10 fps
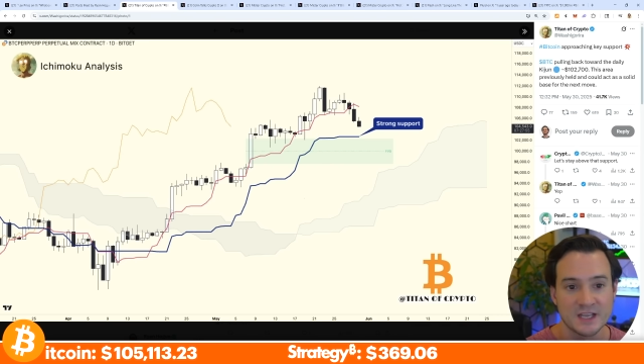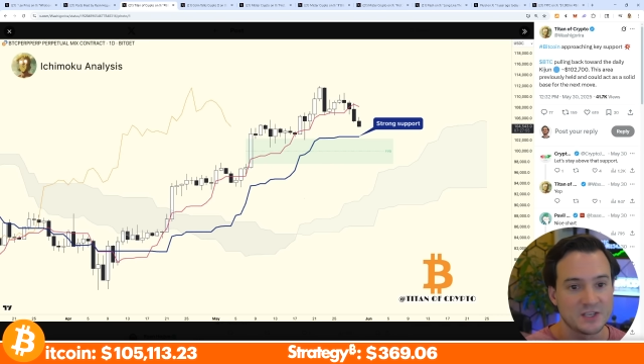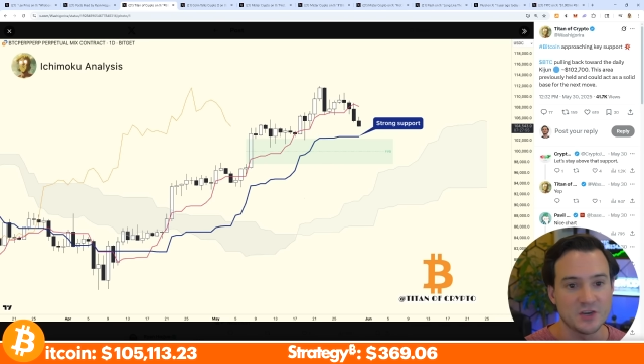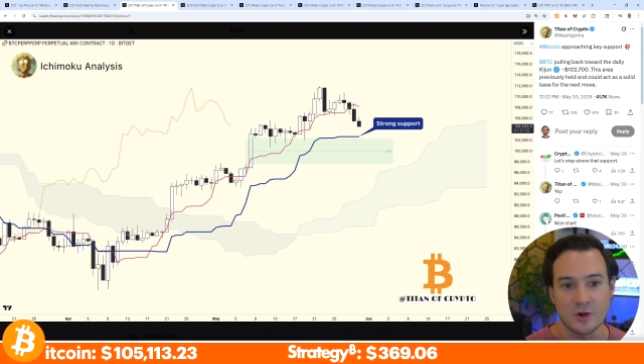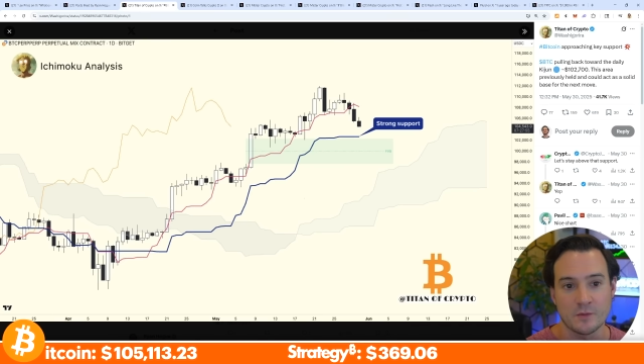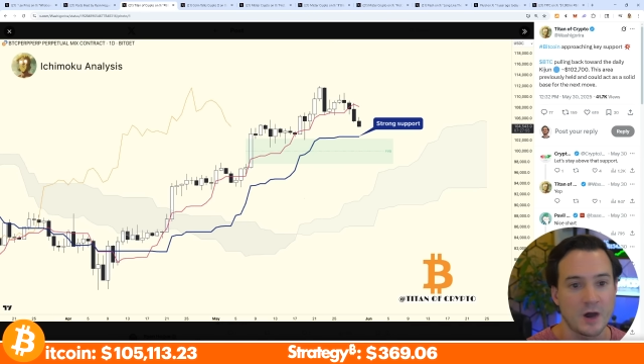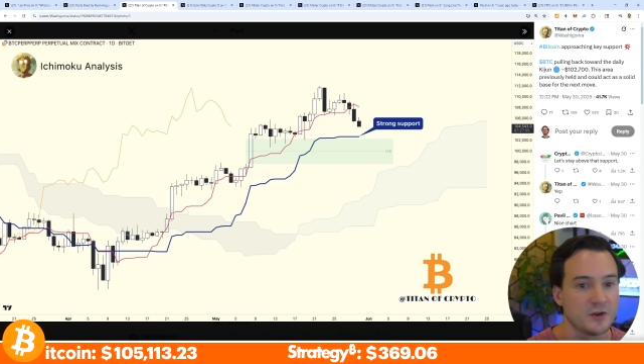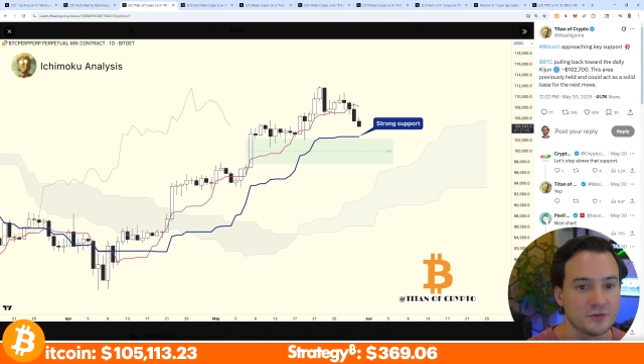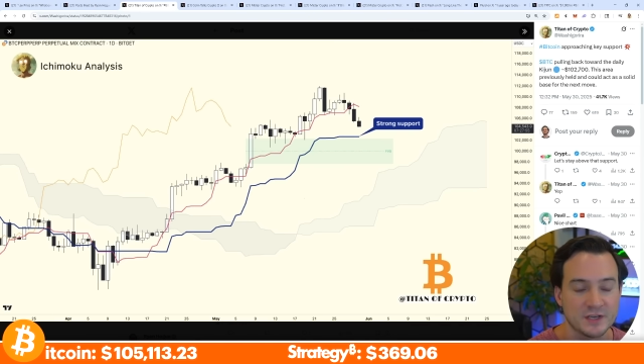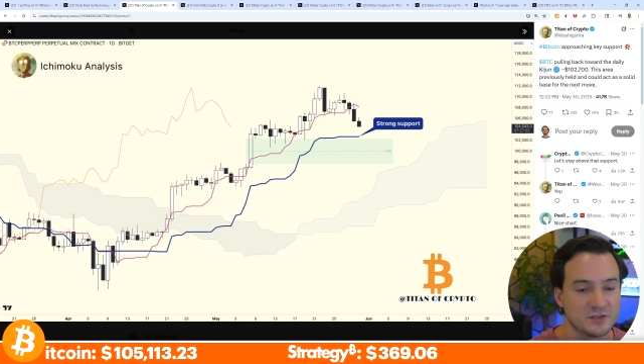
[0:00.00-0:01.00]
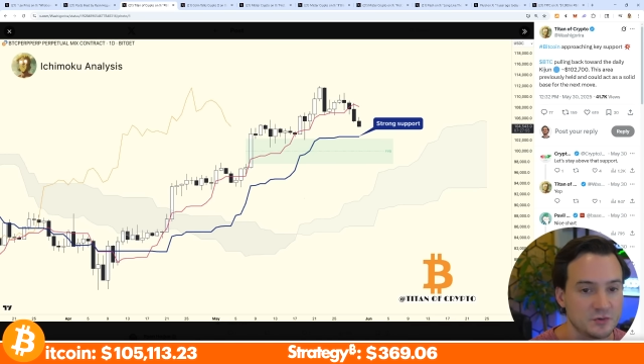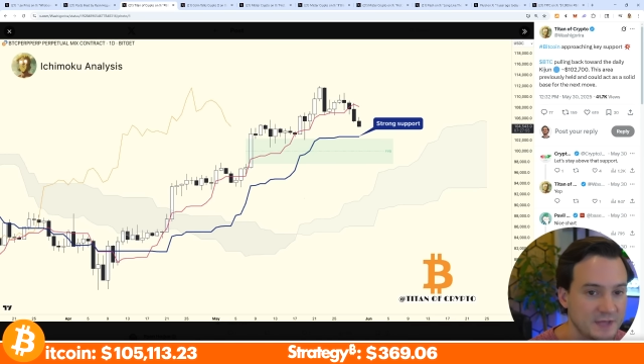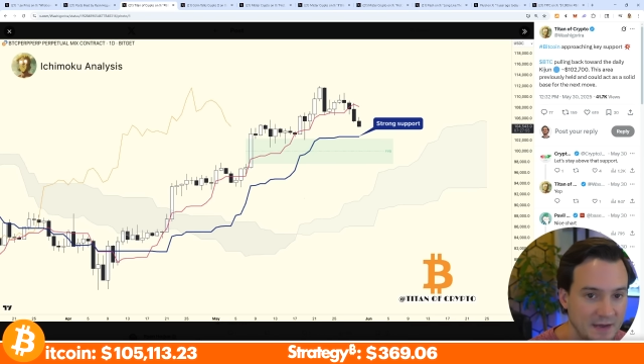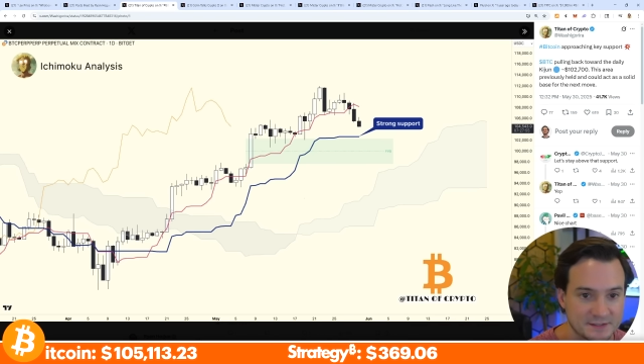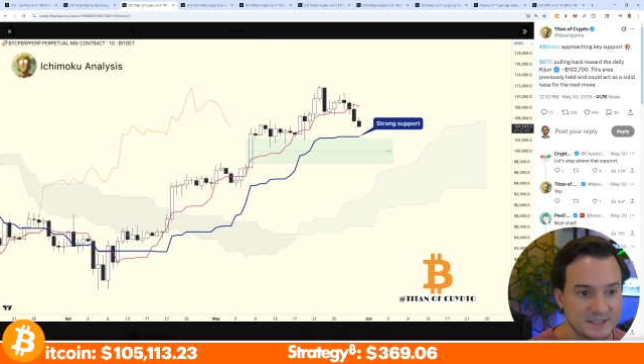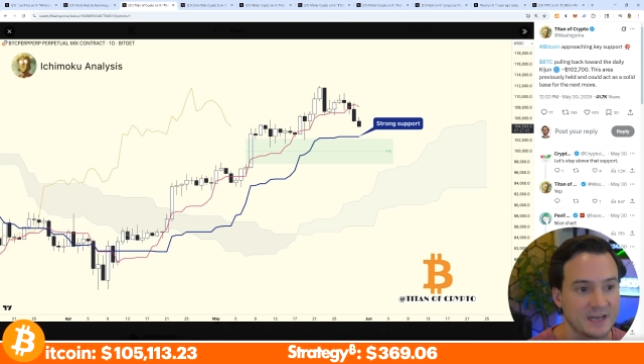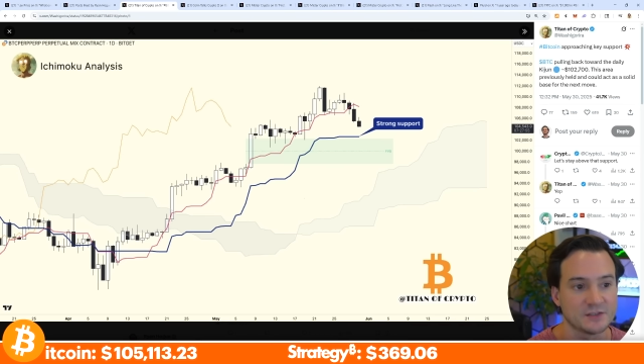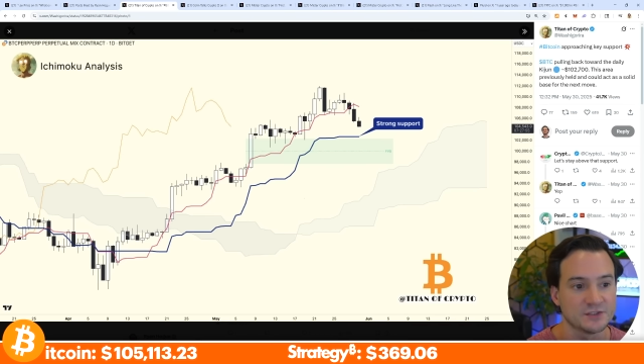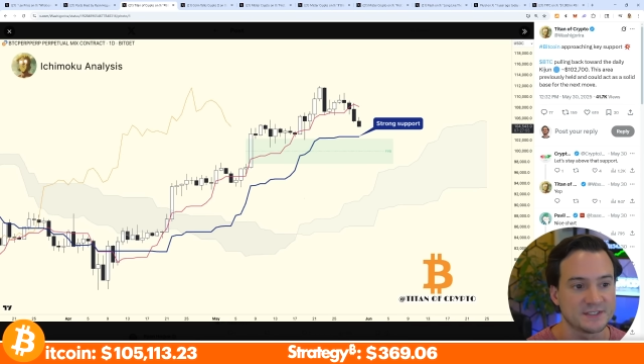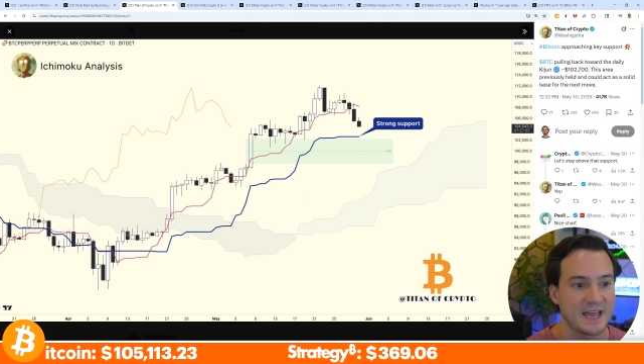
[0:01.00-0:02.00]

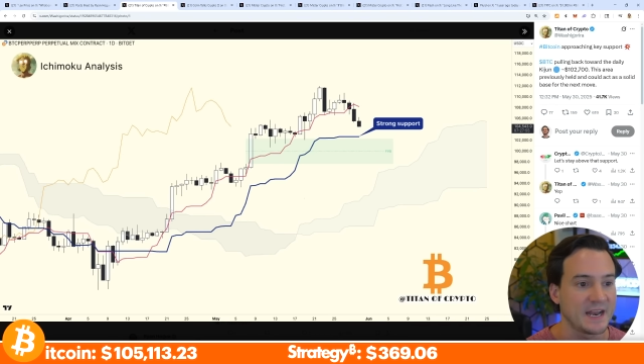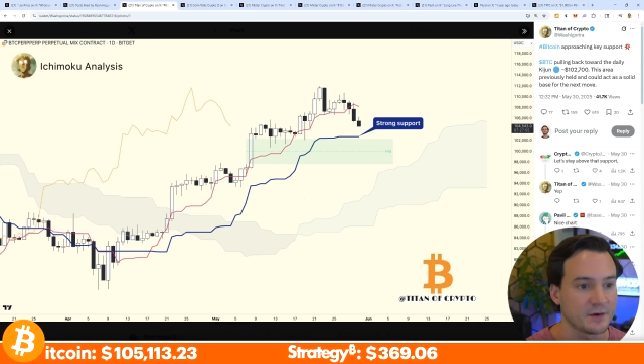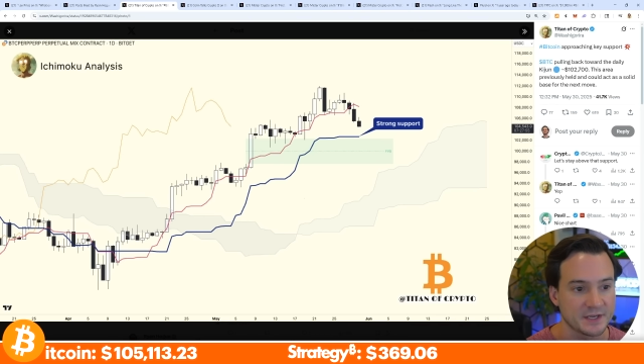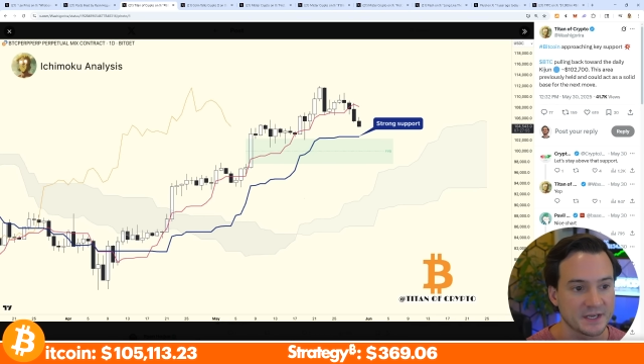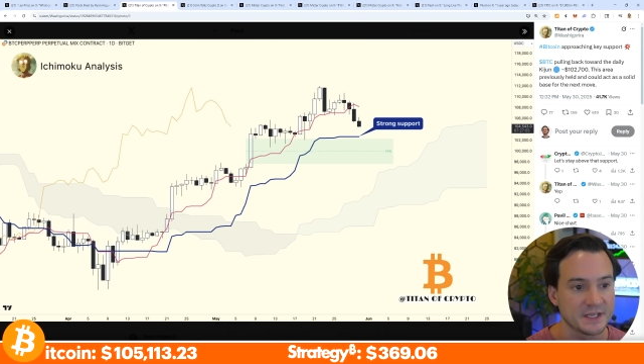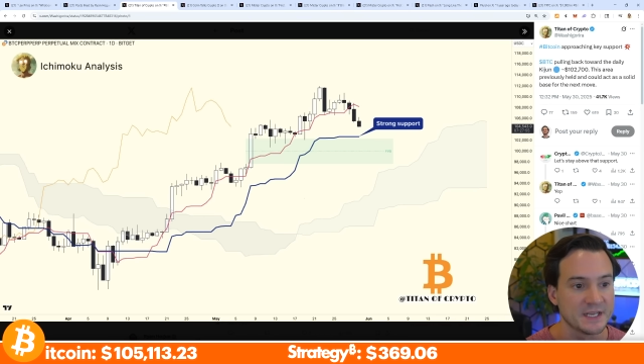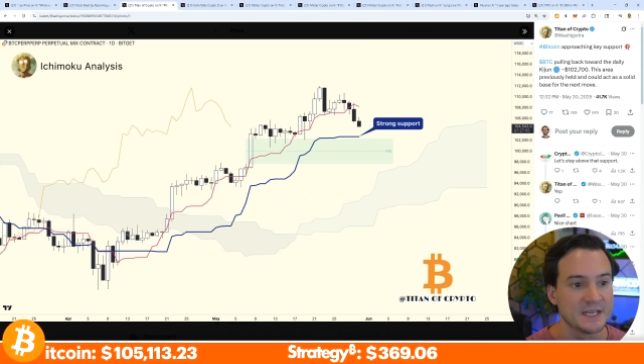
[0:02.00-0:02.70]
$102,000, that area,